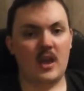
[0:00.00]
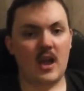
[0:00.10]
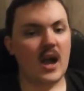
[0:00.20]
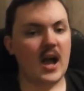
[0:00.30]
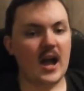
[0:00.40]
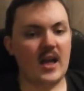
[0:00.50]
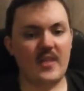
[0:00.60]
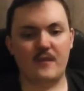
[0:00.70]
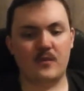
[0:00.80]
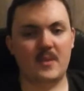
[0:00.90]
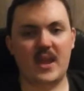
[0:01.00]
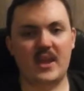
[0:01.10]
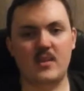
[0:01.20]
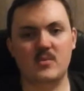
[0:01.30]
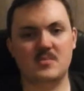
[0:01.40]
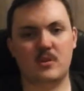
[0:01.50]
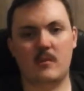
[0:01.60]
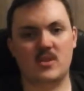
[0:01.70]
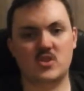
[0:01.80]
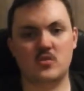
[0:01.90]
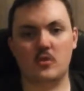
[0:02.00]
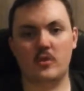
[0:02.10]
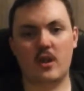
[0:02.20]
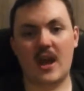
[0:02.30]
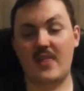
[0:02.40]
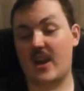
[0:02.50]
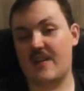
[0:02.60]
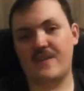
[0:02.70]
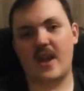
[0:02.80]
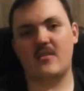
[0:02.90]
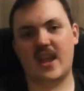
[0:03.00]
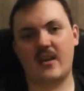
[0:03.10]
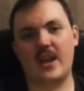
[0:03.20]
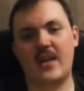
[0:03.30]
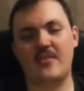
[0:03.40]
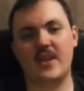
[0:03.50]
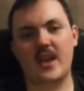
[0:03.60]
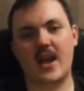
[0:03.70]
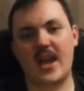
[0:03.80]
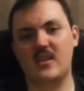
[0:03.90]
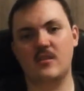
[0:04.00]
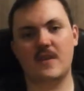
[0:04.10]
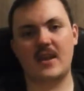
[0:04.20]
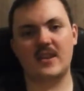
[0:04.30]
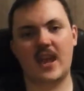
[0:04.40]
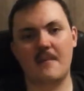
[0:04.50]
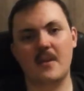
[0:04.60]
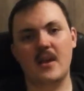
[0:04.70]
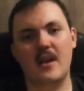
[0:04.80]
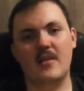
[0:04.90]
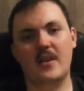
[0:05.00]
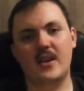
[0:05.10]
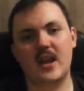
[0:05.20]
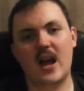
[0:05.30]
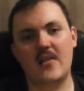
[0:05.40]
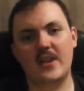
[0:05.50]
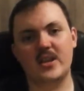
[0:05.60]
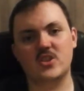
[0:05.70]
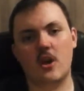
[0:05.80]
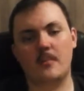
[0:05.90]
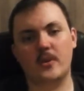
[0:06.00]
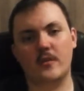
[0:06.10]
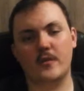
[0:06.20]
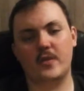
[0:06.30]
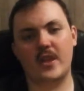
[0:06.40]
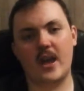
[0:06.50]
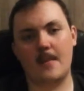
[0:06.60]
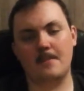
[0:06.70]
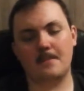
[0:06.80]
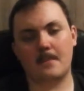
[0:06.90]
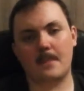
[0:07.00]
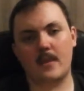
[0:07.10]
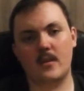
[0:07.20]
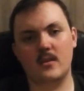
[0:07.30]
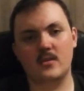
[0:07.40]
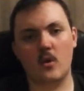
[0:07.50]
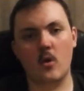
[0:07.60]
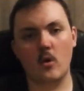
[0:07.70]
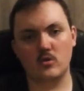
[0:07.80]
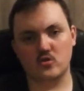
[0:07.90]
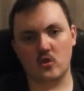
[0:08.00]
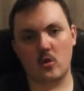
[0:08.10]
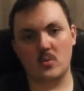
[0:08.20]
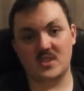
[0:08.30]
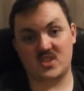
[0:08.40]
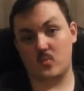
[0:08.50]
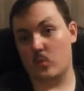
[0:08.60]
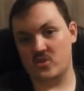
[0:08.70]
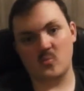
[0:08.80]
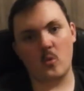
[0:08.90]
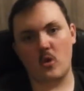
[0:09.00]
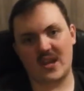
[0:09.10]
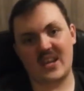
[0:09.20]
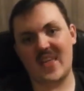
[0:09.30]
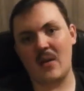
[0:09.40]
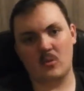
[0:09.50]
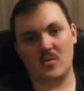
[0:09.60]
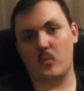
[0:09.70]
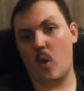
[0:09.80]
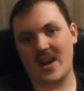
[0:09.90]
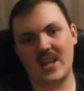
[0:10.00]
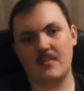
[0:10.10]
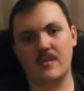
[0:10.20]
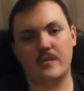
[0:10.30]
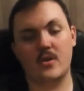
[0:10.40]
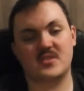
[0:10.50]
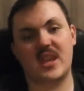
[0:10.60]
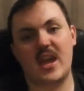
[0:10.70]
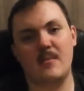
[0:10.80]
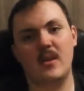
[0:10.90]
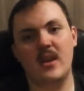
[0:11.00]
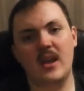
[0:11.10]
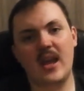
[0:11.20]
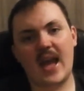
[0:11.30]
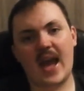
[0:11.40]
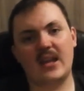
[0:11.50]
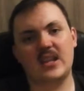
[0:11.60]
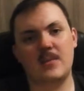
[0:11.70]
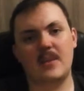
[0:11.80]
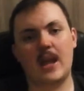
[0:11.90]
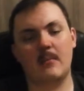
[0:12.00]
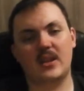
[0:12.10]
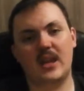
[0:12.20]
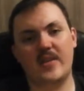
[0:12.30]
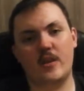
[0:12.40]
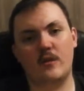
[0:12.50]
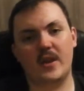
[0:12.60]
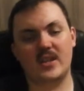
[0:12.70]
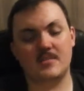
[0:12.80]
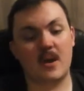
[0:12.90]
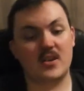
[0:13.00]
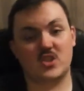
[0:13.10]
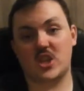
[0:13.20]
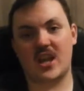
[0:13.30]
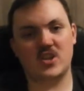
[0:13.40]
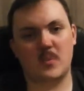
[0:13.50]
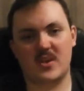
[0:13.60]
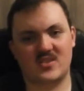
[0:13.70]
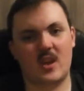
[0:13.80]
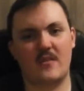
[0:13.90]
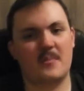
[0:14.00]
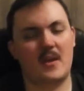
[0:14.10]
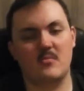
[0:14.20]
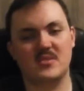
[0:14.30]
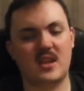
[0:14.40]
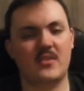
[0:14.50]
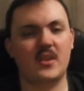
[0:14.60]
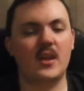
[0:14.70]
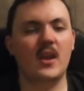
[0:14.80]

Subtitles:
and then from there he was pretty much screwed. And then I found out at the end of that game, the card that he topped off of the horn draw was a warning, and that would have won him the first game had he been able to get that off against mask change. But aside from that, it was nothing.